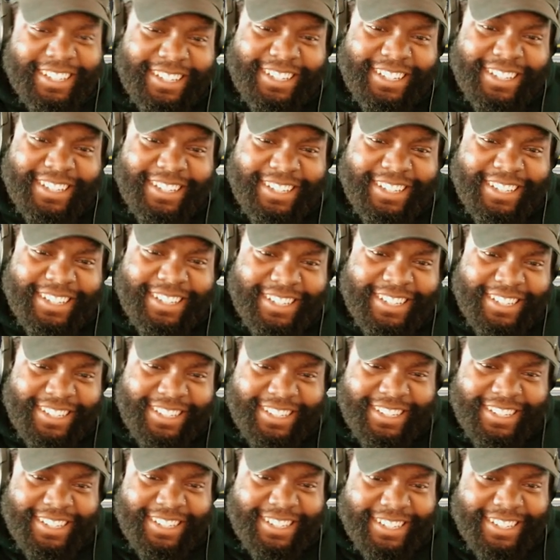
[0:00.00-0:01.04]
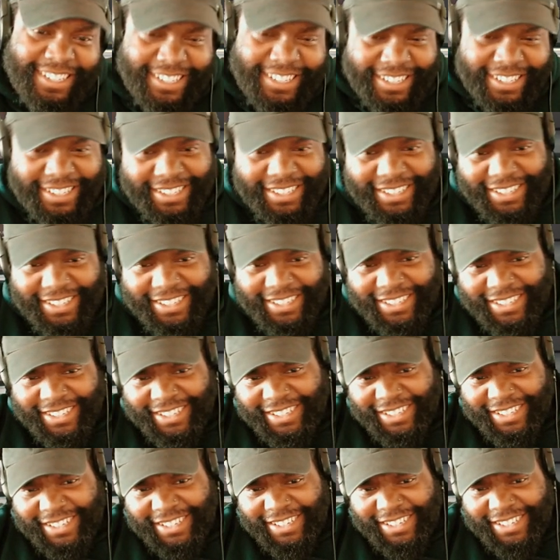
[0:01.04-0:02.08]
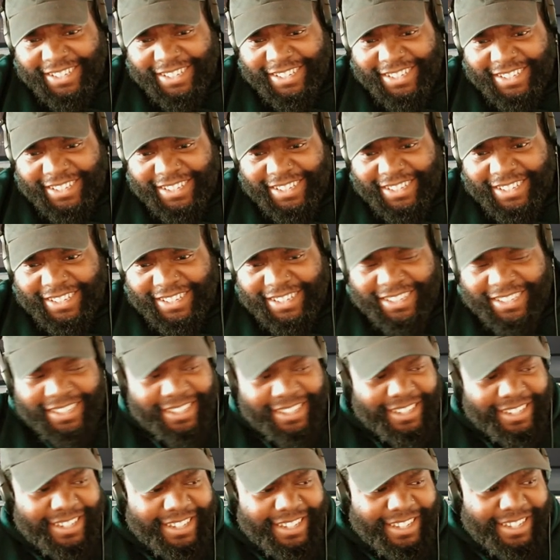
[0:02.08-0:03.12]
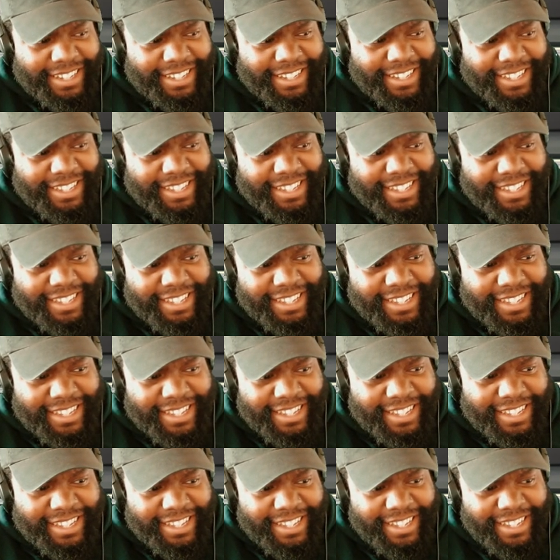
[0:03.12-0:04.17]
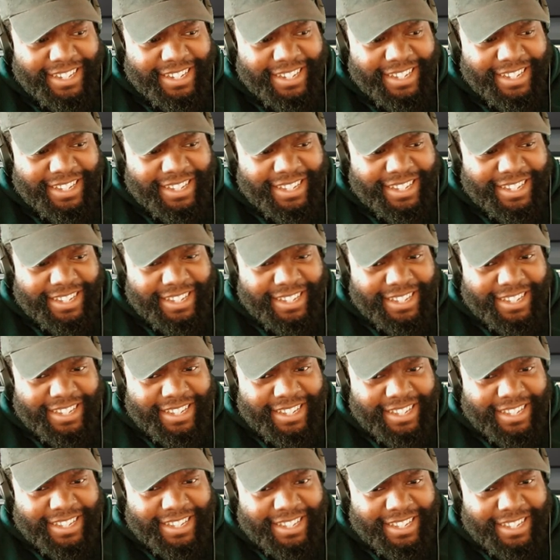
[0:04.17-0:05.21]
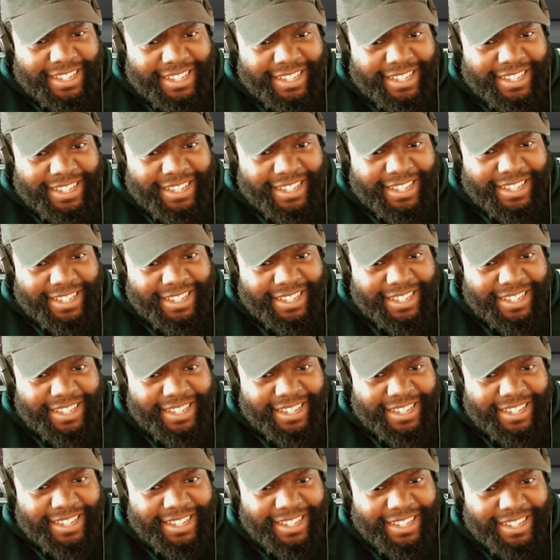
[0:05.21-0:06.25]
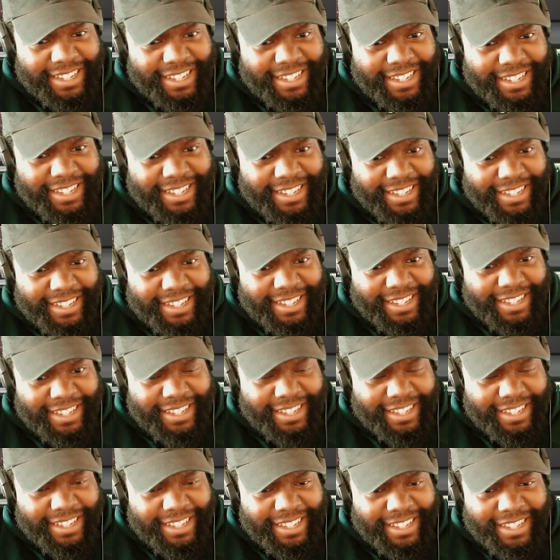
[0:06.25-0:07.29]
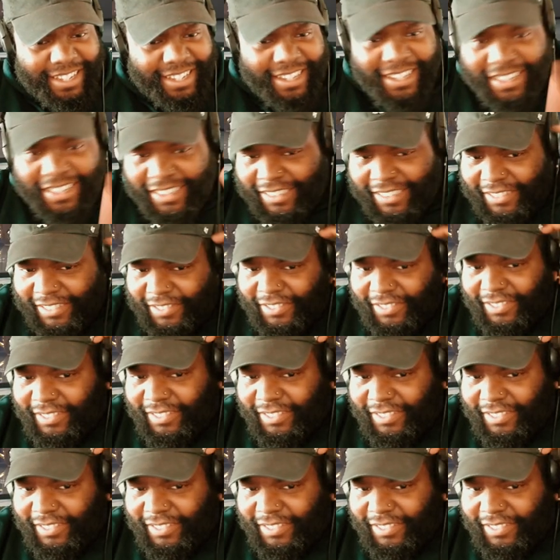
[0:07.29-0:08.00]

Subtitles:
(not speaking)